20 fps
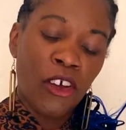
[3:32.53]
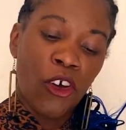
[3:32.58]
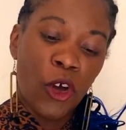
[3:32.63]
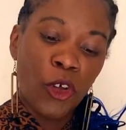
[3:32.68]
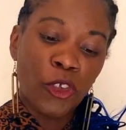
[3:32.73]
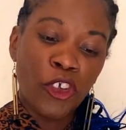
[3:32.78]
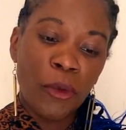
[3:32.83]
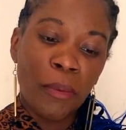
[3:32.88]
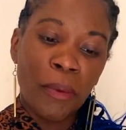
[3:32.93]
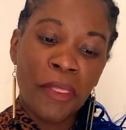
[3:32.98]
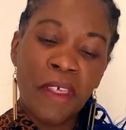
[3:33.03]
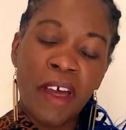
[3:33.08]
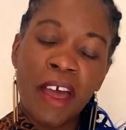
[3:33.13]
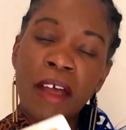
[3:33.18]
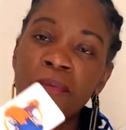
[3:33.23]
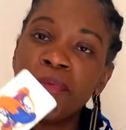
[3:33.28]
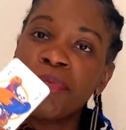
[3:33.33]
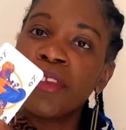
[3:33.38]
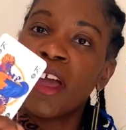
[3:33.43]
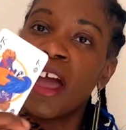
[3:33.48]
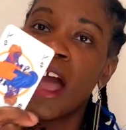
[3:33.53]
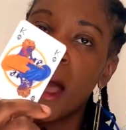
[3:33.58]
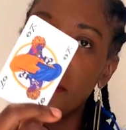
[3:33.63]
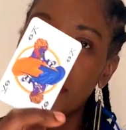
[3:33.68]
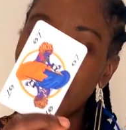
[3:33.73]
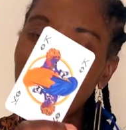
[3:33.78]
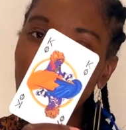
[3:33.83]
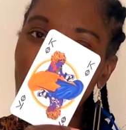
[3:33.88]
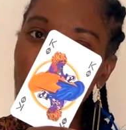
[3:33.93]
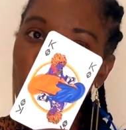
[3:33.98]
On top of that, I'm
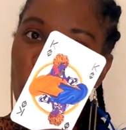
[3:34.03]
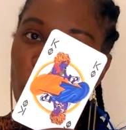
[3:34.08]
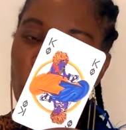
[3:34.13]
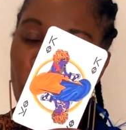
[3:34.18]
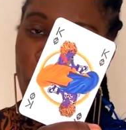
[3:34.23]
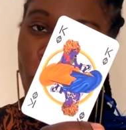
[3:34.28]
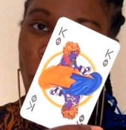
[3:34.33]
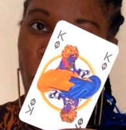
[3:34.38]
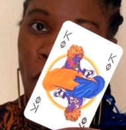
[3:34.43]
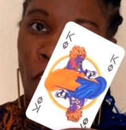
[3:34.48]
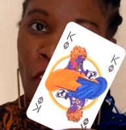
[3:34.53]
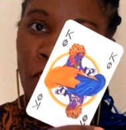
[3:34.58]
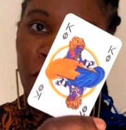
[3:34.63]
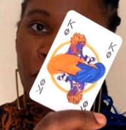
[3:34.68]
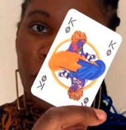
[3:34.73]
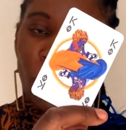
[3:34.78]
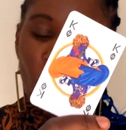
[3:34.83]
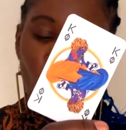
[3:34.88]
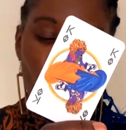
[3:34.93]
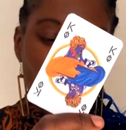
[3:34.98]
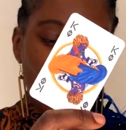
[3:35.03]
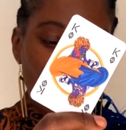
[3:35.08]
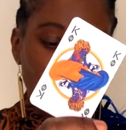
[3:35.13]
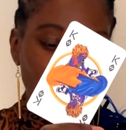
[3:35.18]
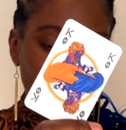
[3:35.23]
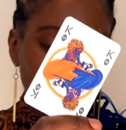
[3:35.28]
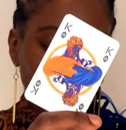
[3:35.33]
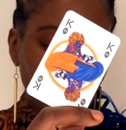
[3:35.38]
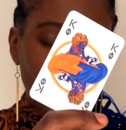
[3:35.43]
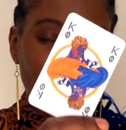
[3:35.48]
giving you the first
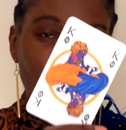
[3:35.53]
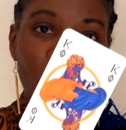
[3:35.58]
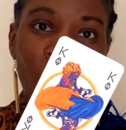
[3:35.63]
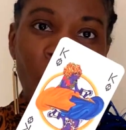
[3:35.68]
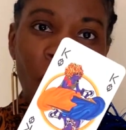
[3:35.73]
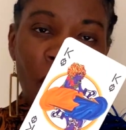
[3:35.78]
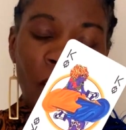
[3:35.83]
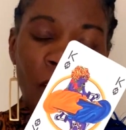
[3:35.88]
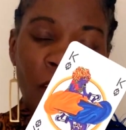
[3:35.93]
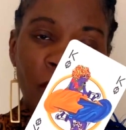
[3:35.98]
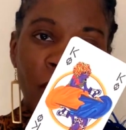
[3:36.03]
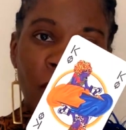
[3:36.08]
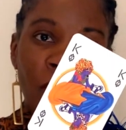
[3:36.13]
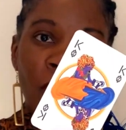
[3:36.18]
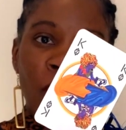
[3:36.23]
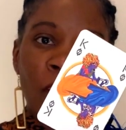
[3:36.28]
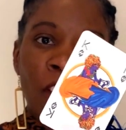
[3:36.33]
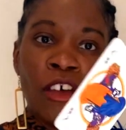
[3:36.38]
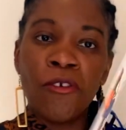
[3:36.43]
of the cards